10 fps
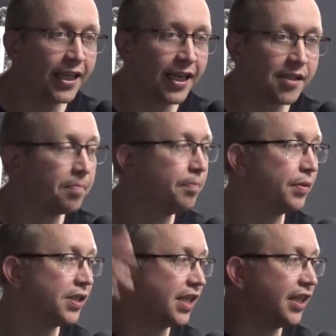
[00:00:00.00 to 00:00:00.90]
gets a
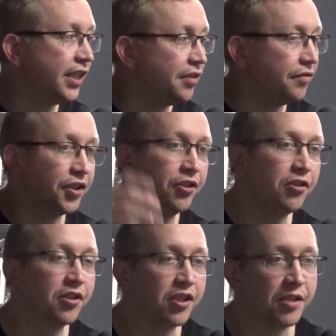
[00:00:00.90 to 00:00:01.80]
bazillion
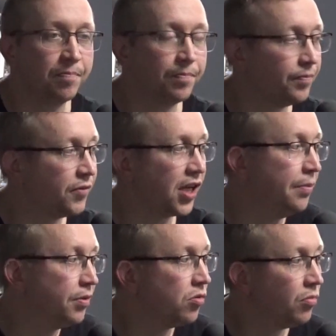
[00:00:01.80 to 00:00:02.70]
views because he
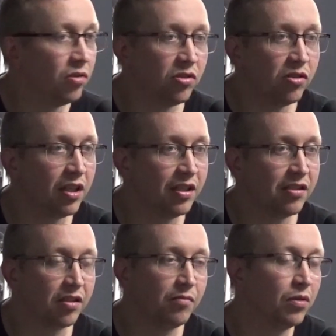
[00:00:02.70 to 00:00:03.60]
sniped someone or something.
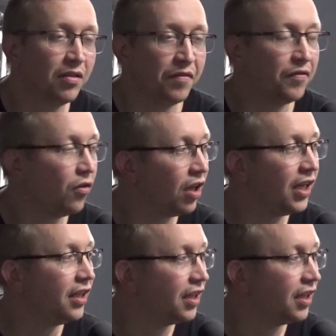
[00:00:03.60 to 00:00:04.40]
What the fuck, like?